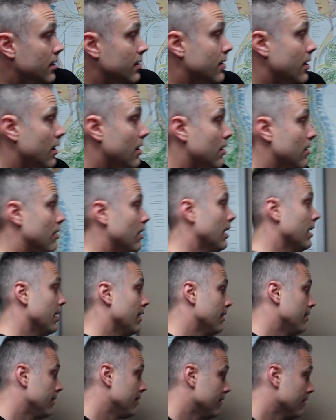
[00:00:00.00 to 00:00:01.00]
So,
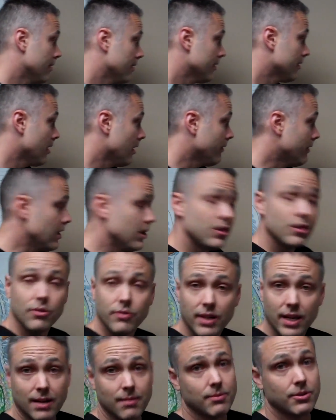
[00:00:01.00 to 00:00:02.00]
soft
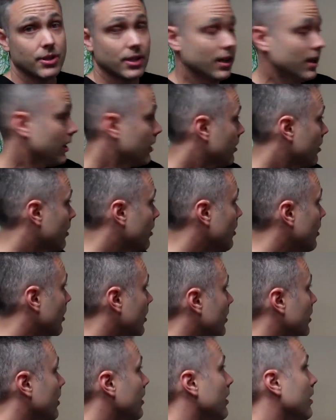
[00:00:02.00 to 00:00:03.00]
tissue damage can
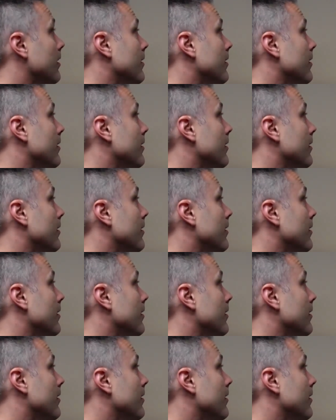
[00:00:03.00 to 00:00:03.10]
occur